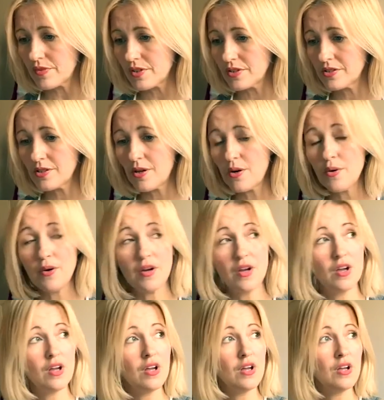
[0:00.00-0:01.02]
So
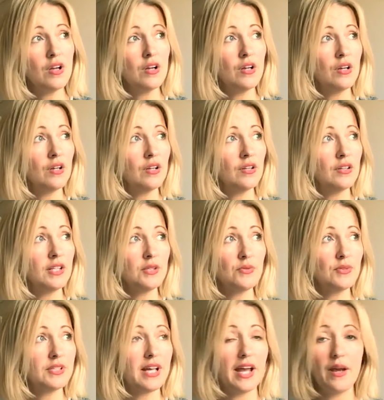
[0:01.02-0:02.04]
this
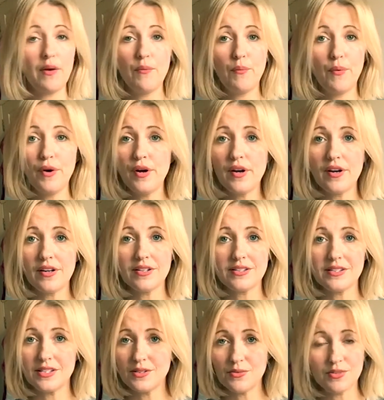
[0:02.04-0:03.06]
was getting worse.
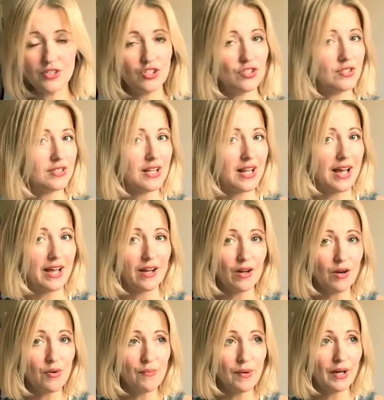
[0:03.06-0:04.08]
This was just like,
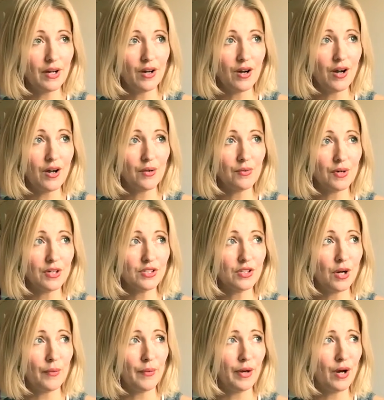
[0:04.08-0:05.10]
oh my God, what is
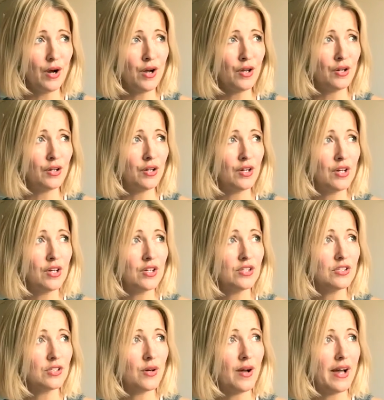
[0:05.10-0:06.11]
going on?
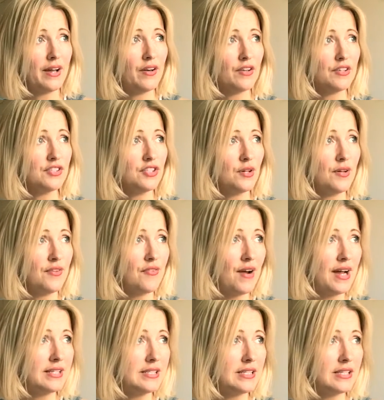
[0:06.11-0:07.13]
So I had
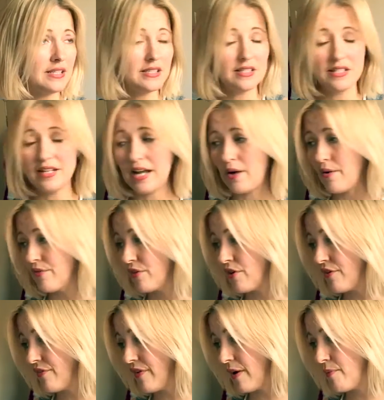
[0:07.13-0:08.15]
osteoarthritis. Now I've
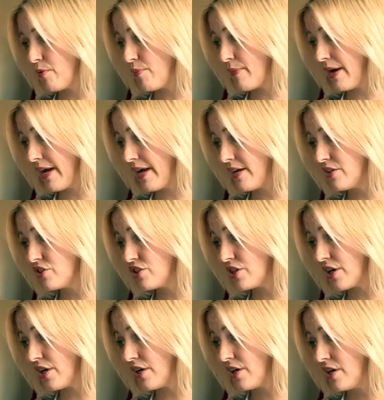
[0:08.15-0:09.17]
got
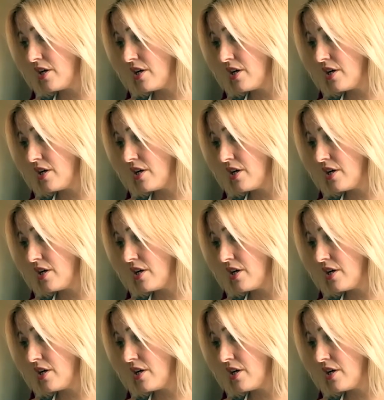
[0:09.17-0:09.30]
fibromyalgia.